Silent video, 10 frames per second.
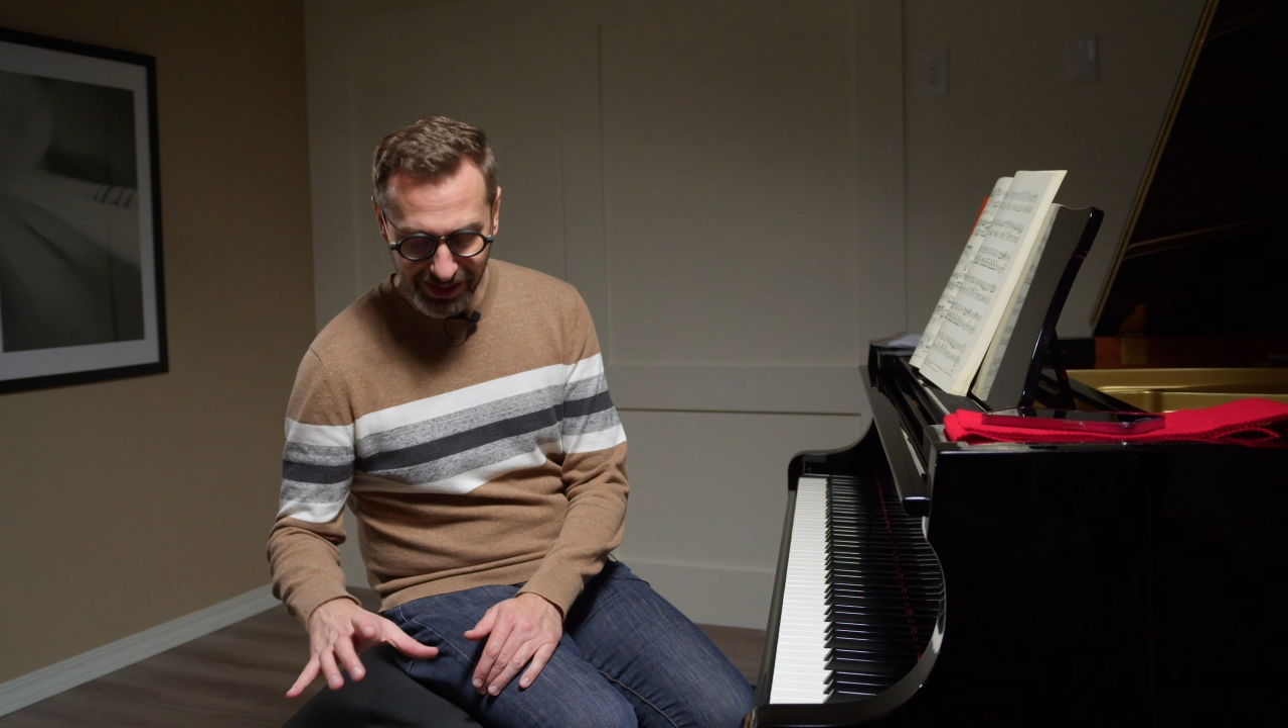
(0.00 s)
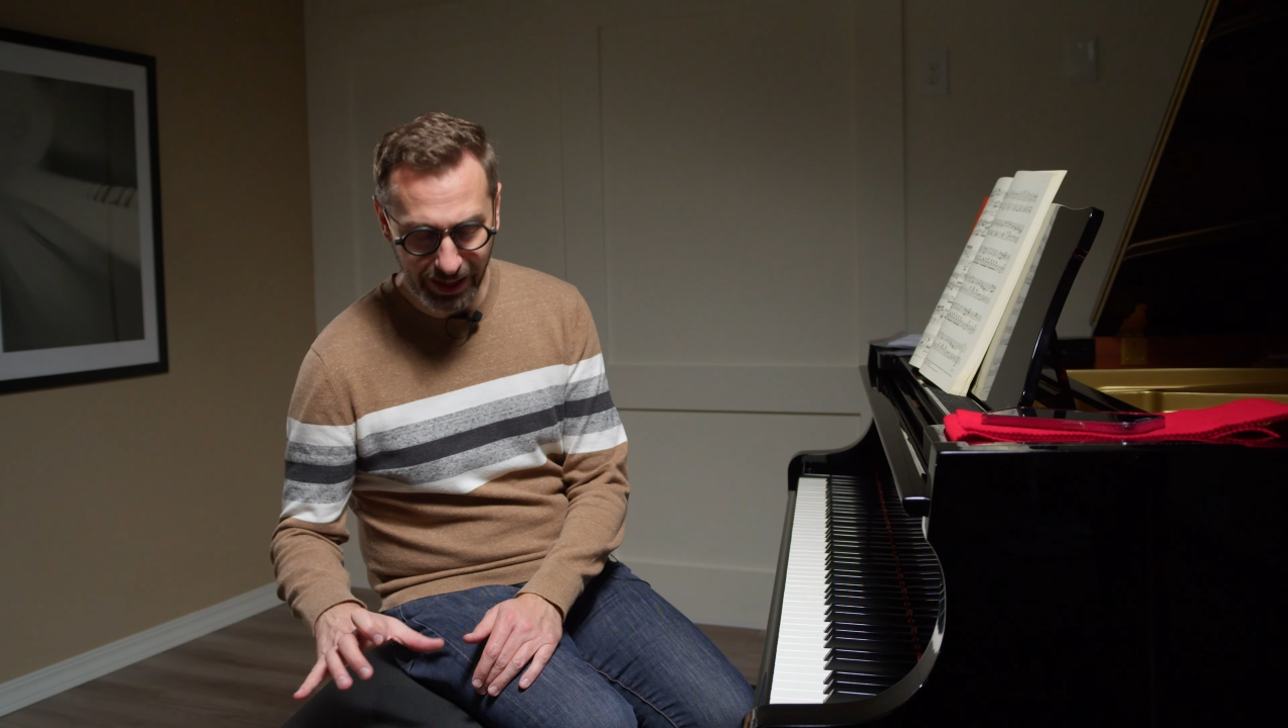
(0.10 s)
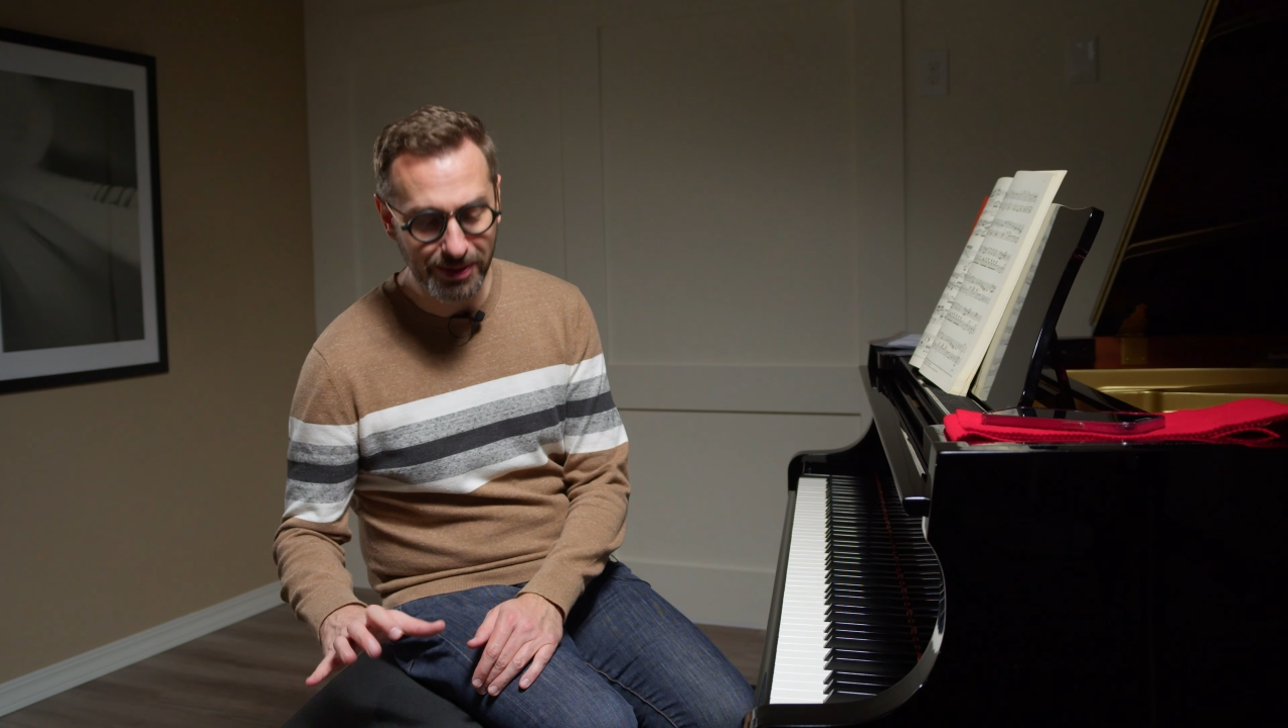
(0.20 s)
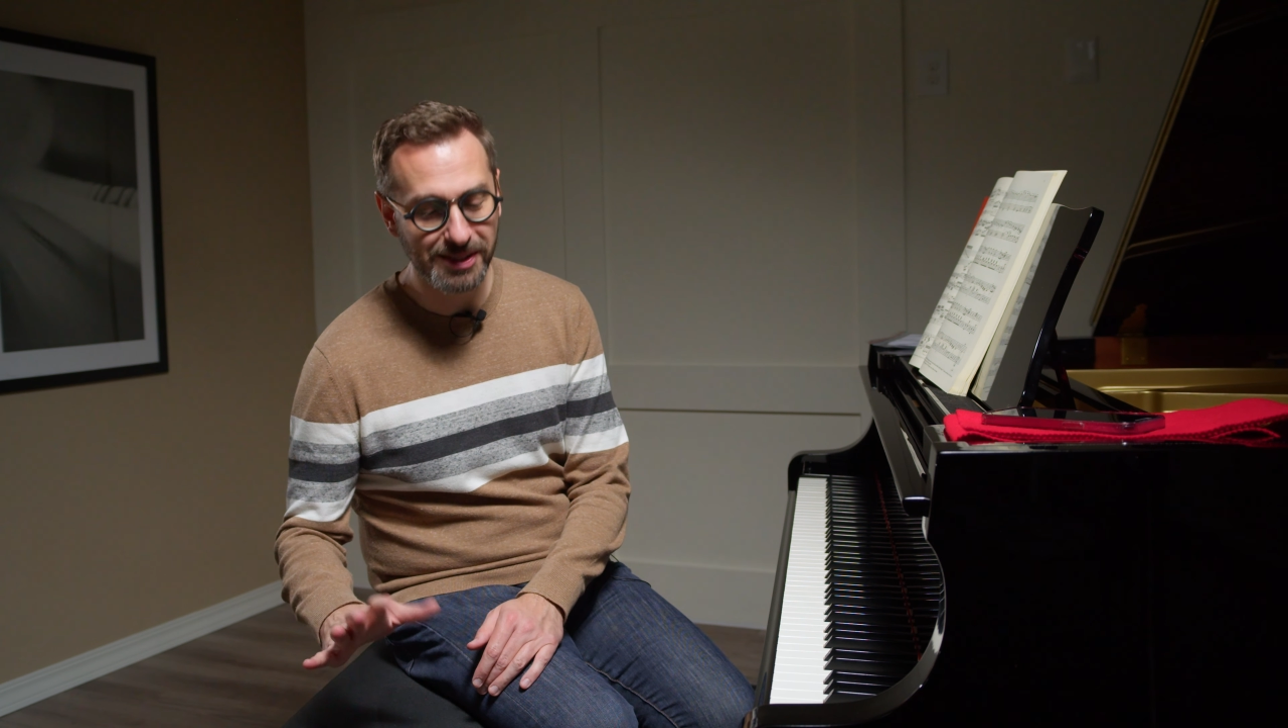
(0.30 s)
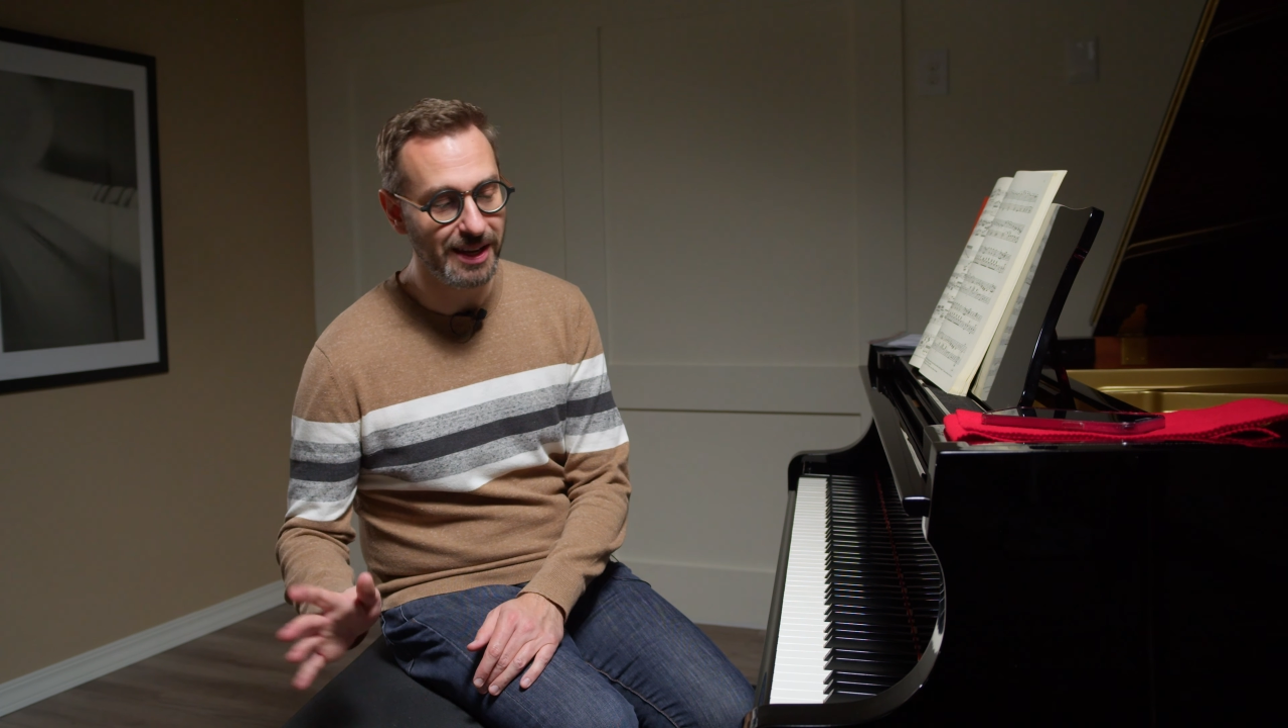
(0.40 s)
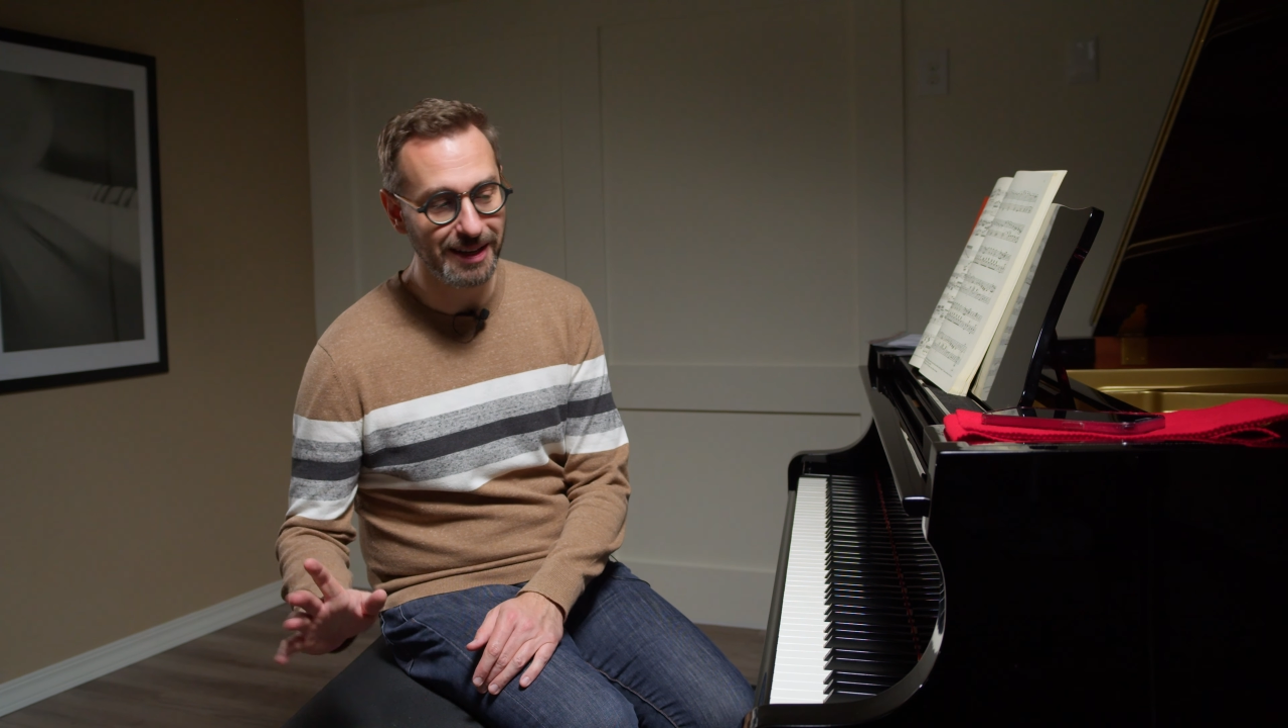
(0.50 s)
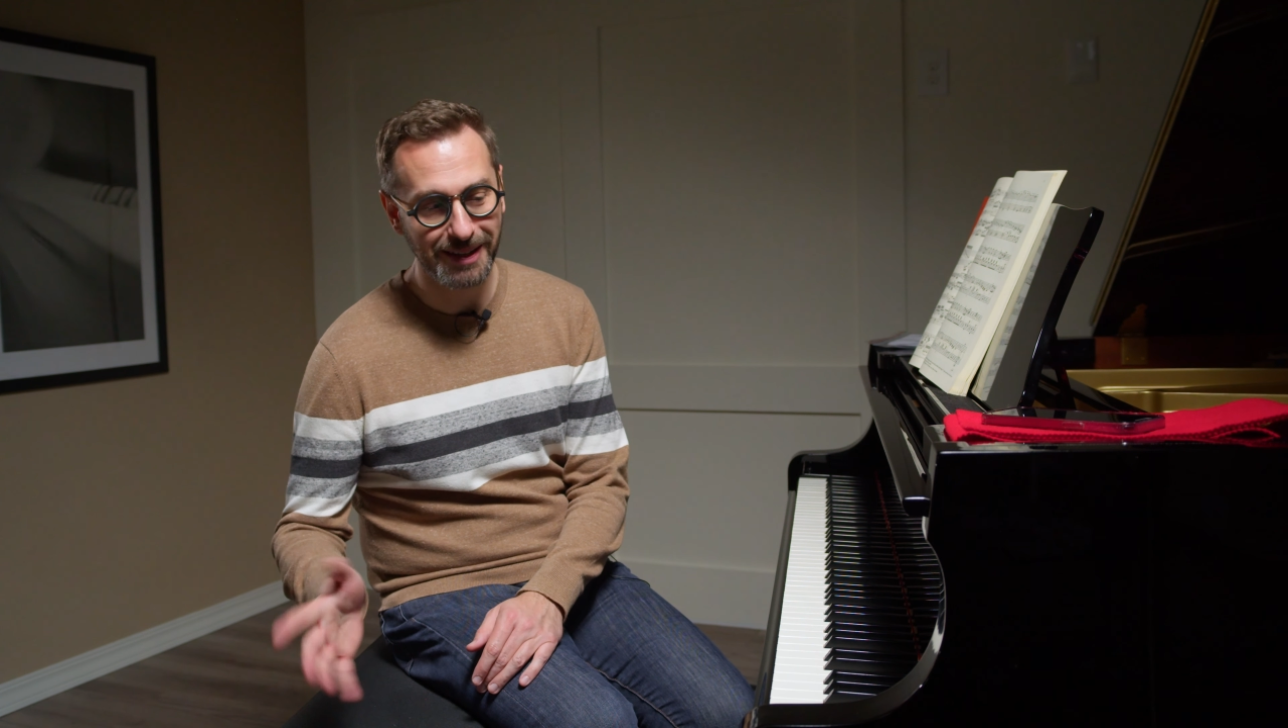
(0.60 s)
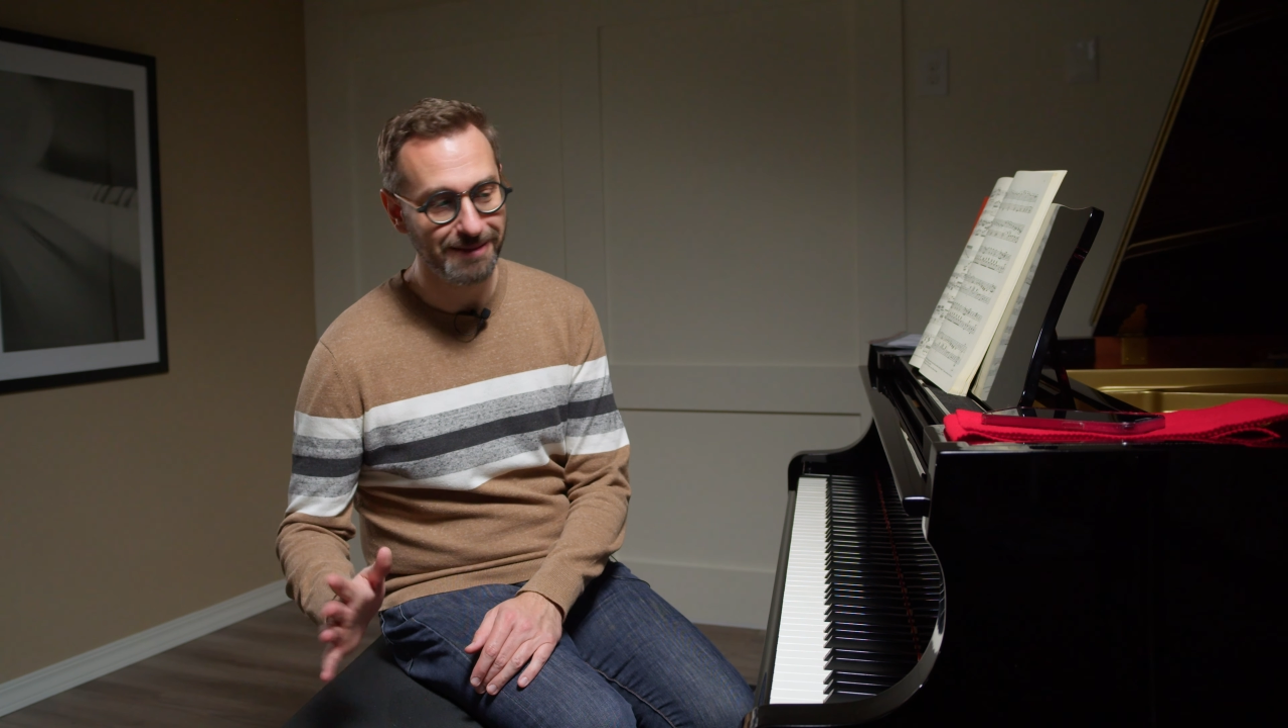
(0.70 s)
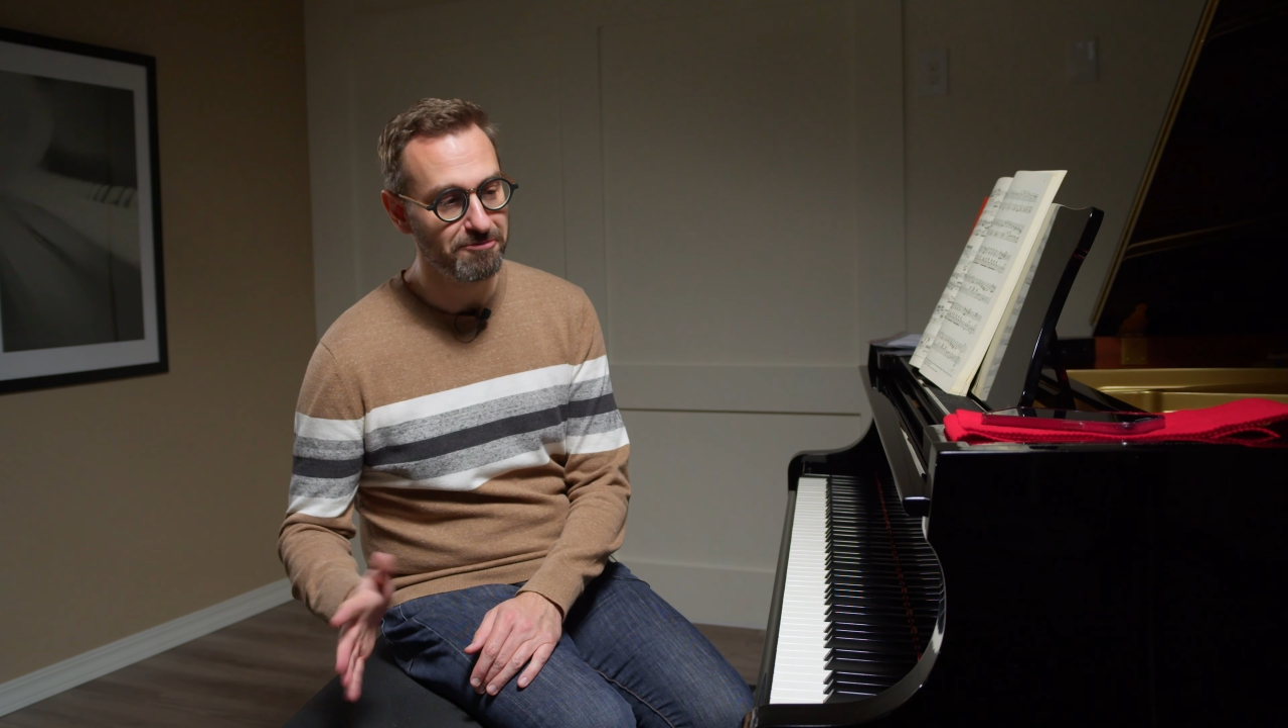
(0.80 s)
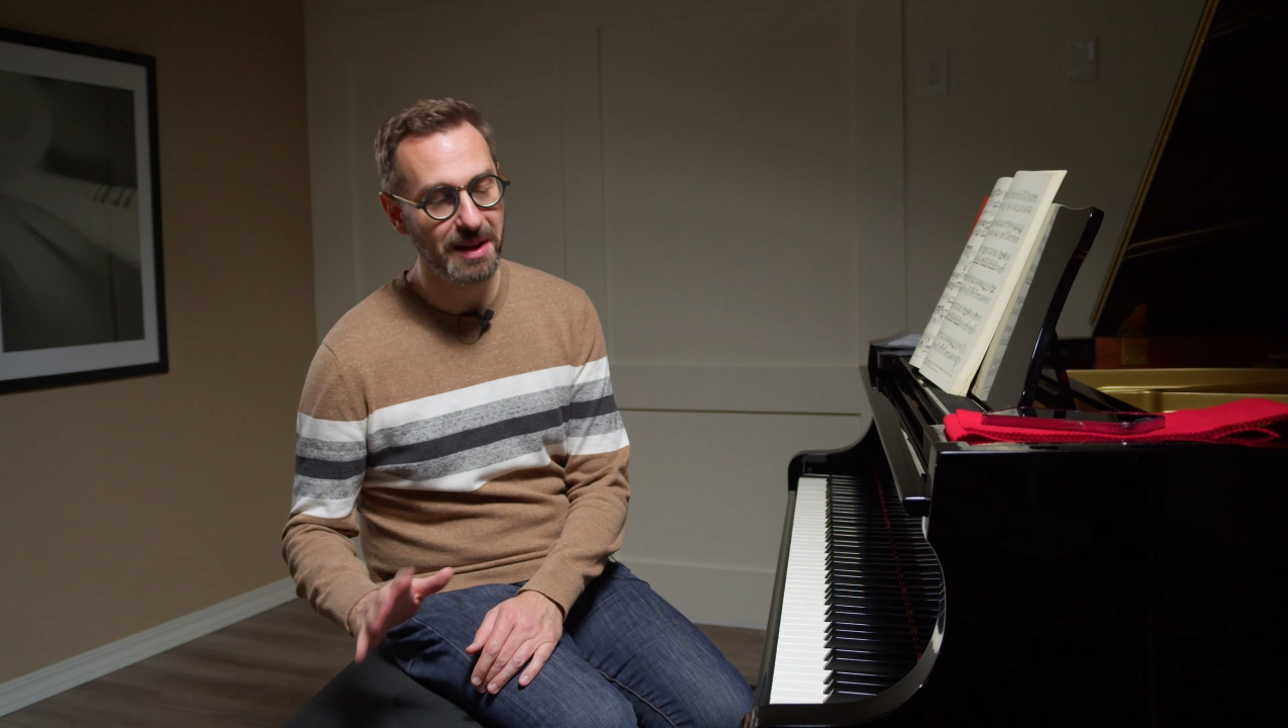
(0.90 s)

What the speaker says: I would say,